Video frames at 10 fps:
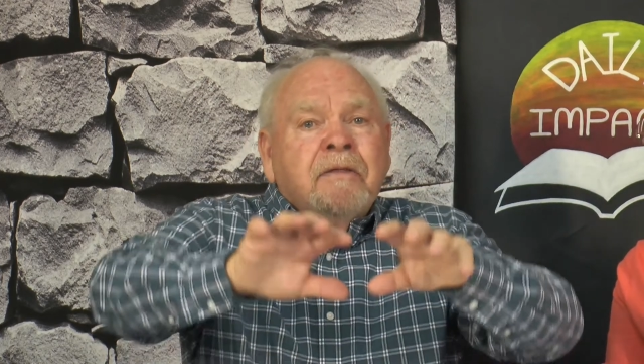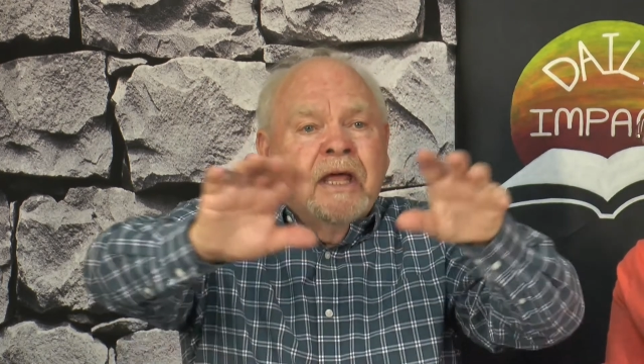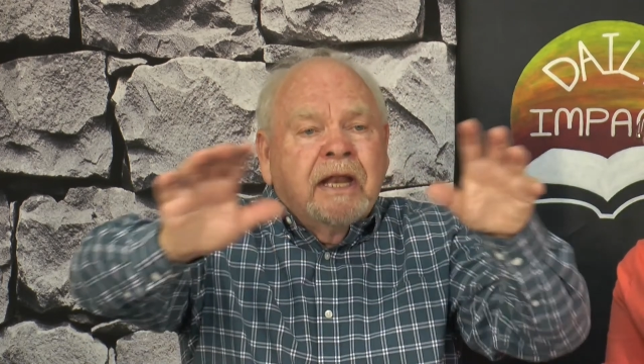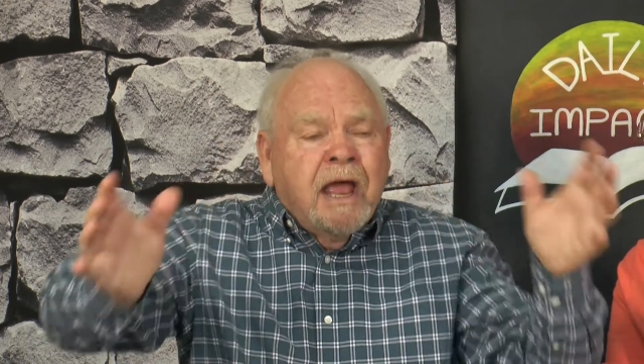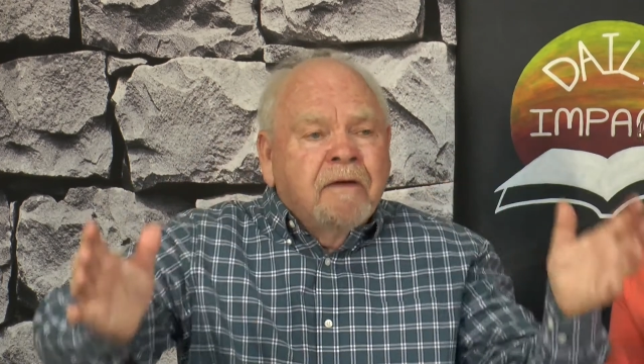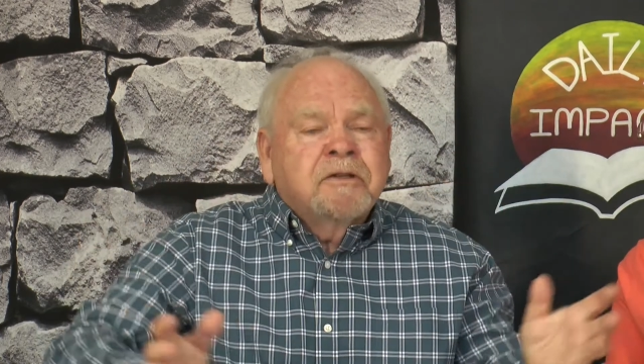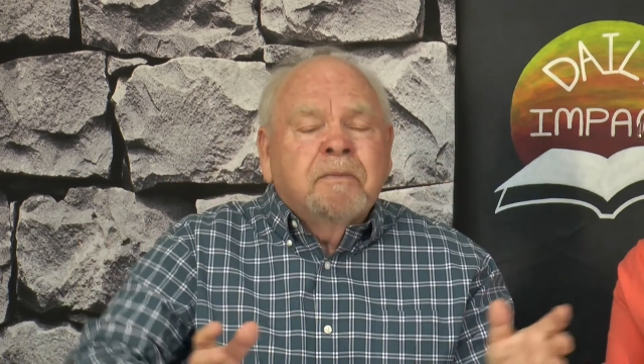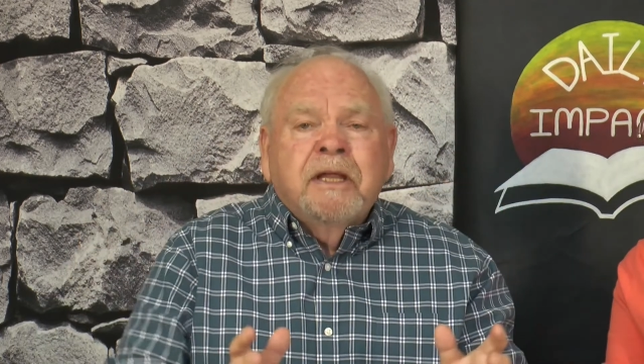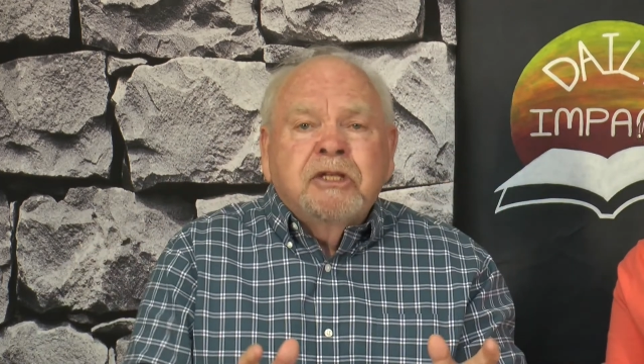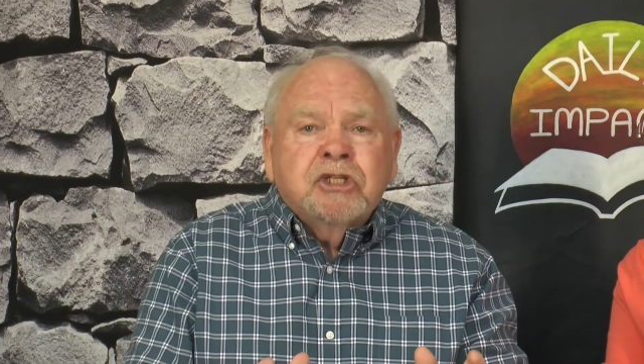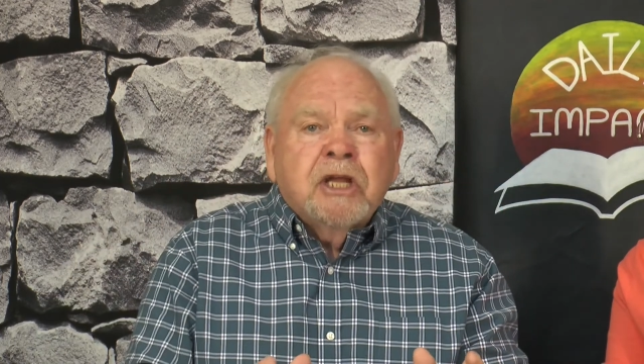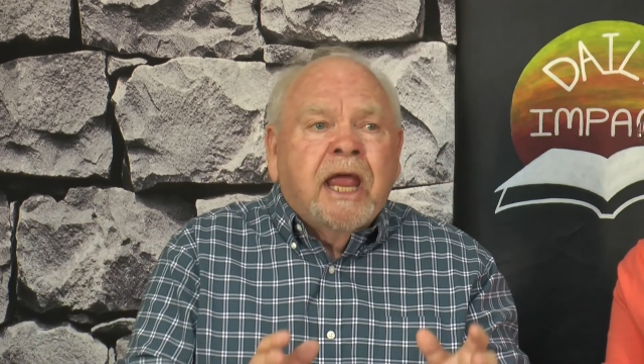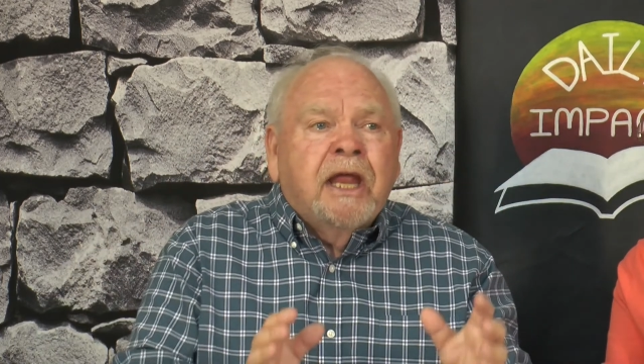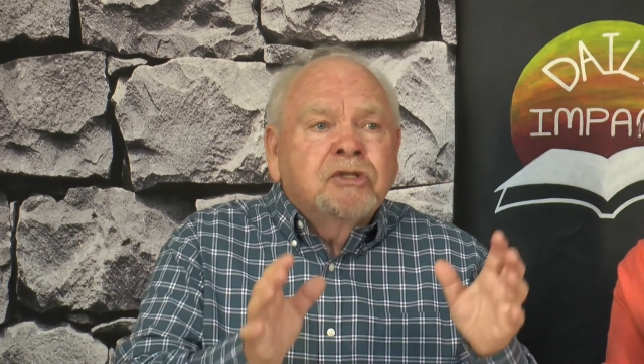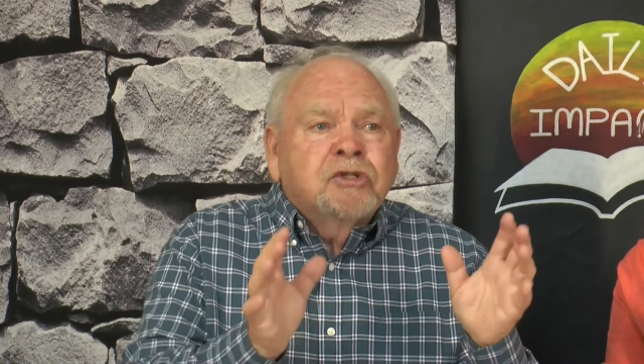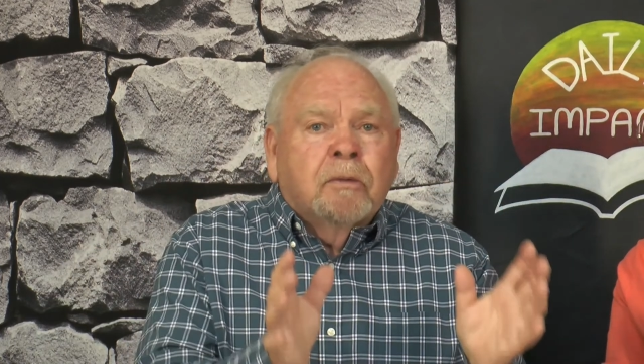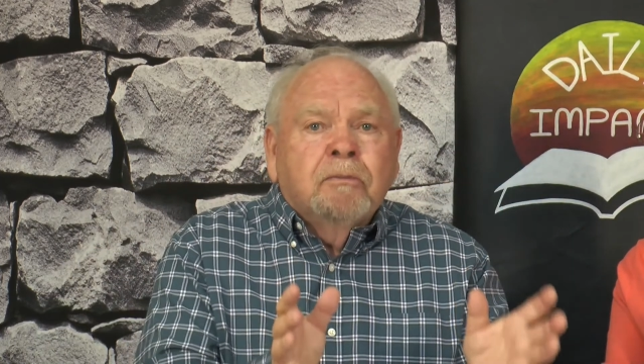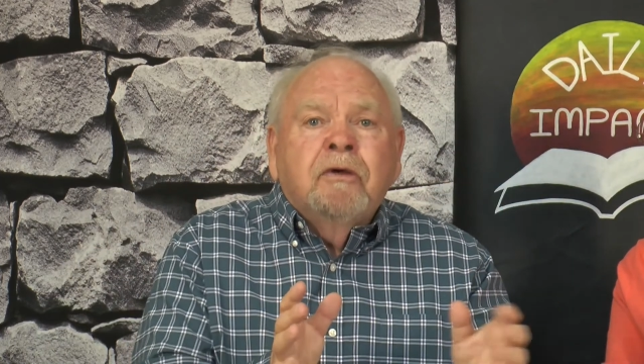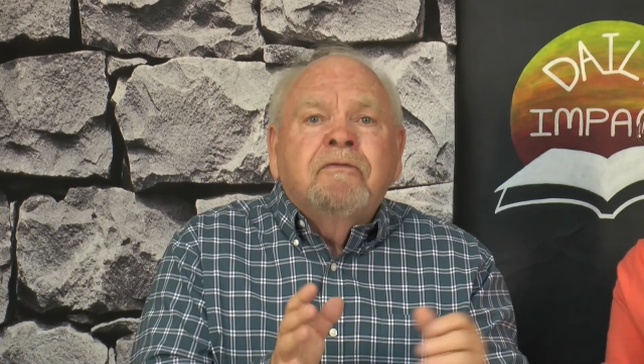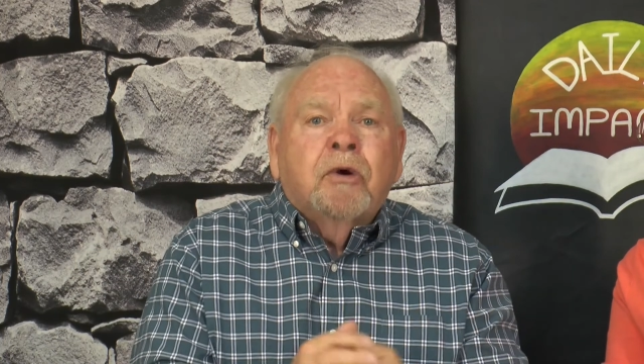that have to be changed or
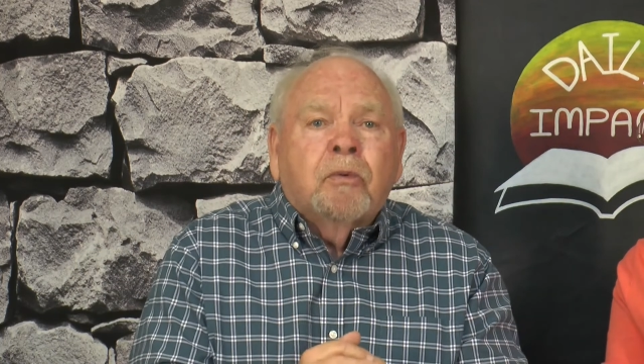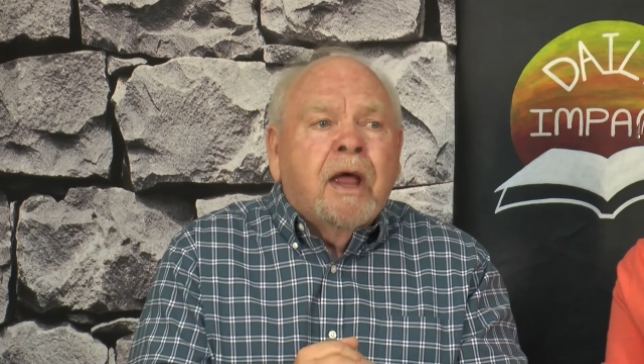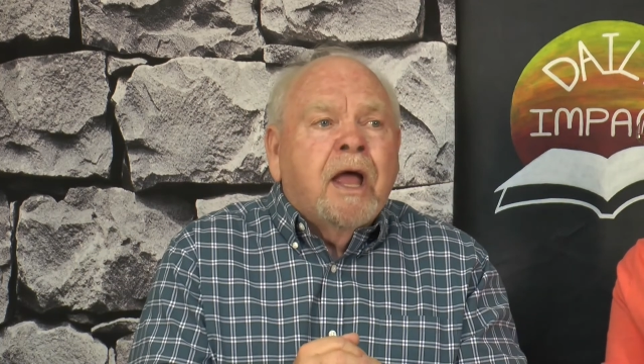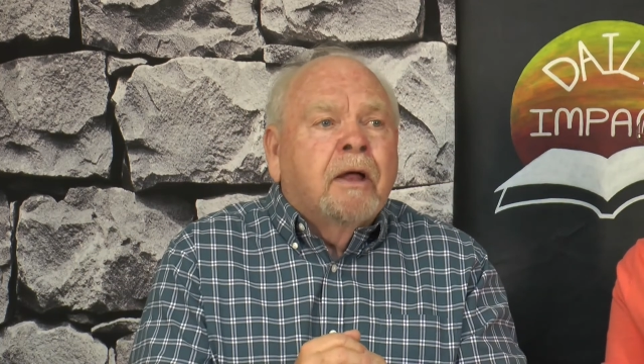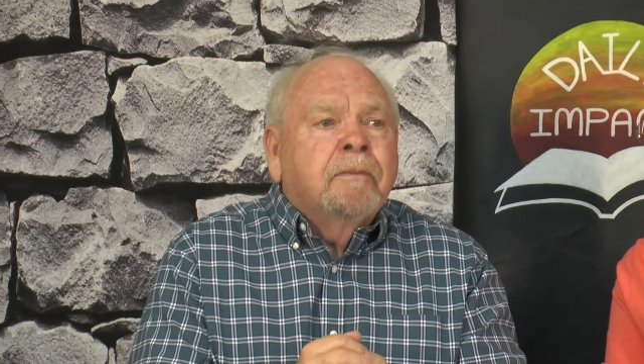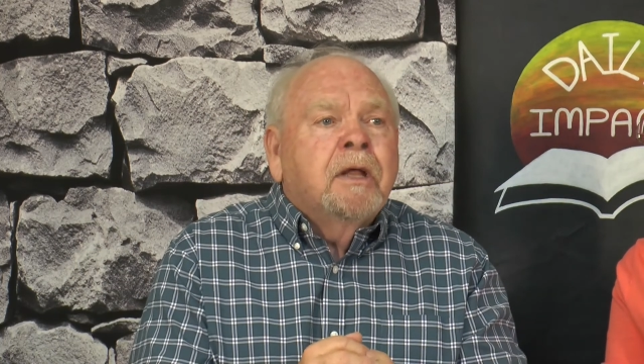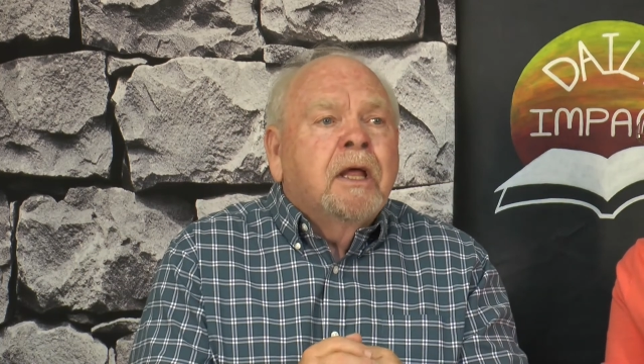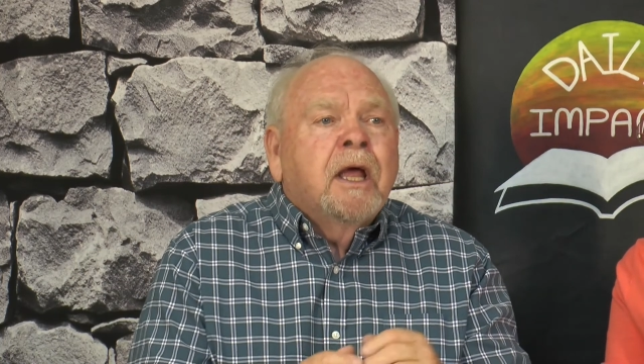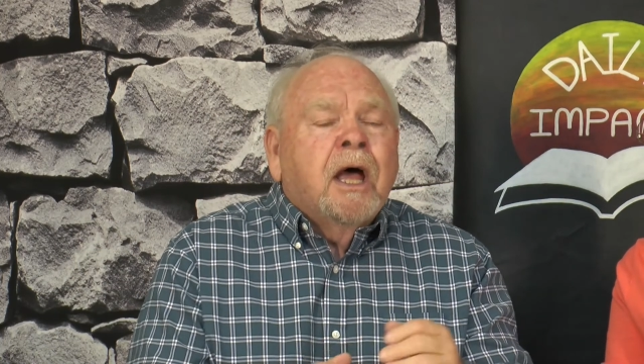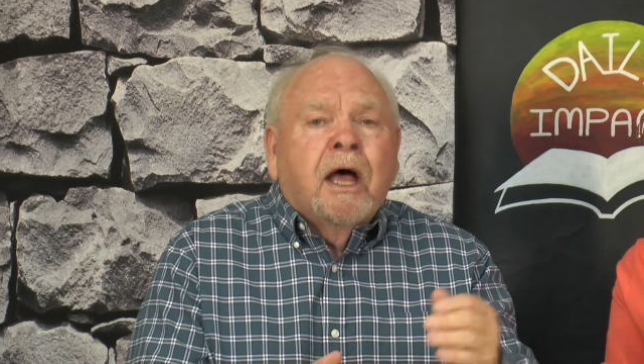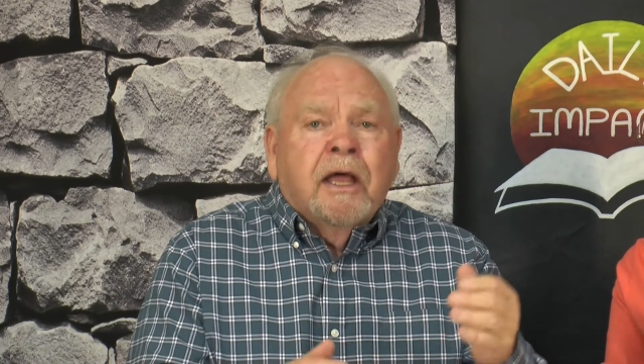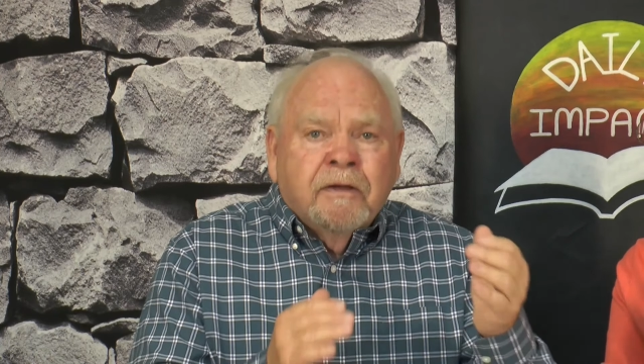moved around uh,